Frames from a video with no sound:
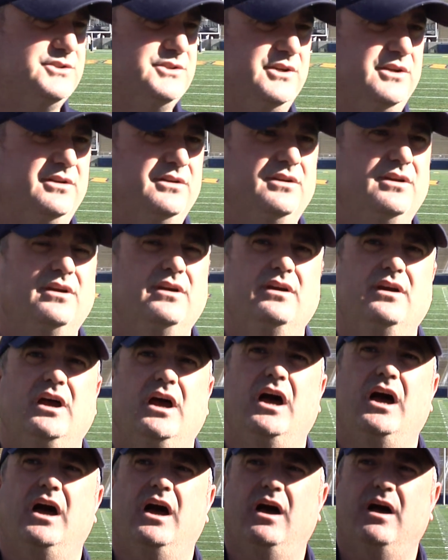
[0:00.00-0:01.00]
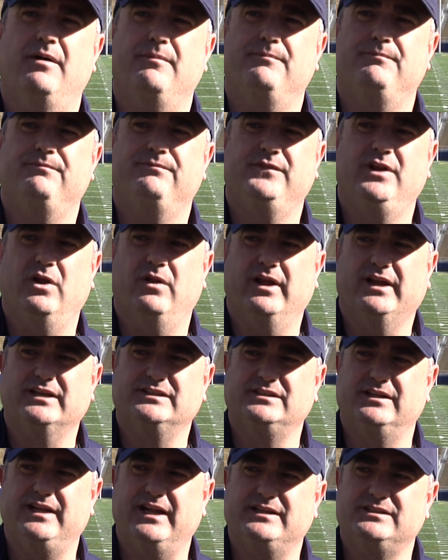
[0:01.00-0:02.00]
And you know, like I
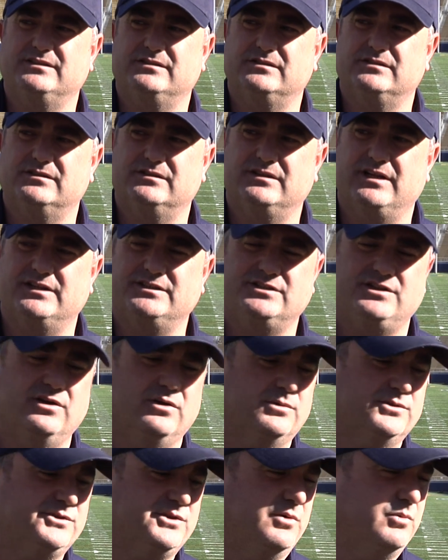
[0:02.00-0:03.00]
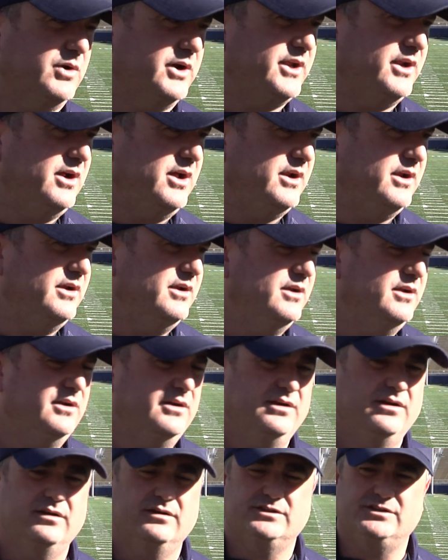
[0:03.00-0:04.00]
said, that's still, we're still working on it.
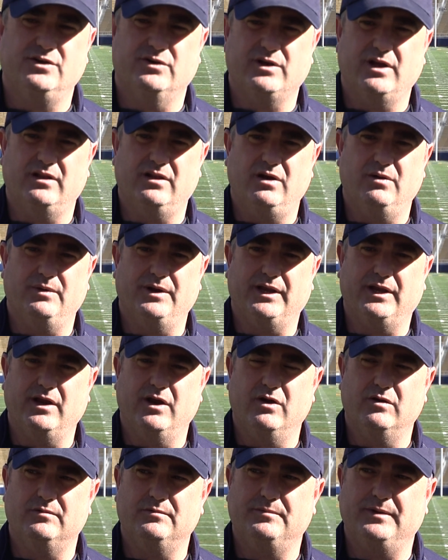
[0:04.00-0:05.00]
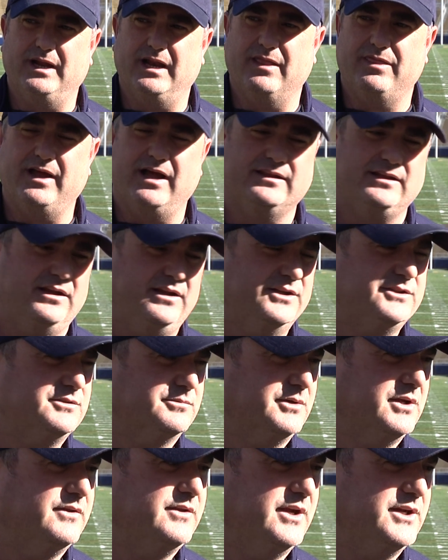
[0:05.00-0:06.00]
Still got a long way to go, but I thought they did
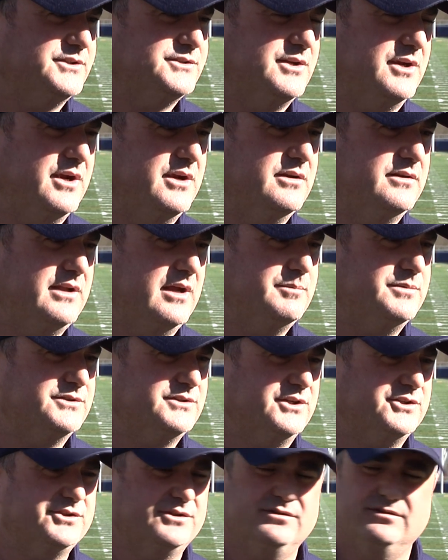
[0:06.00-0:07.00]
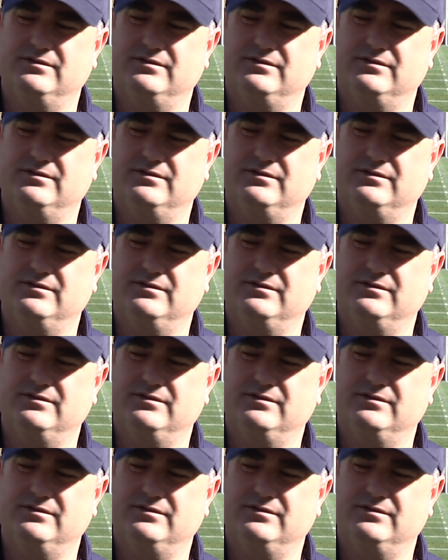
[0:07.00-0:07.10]
some good things today at that position.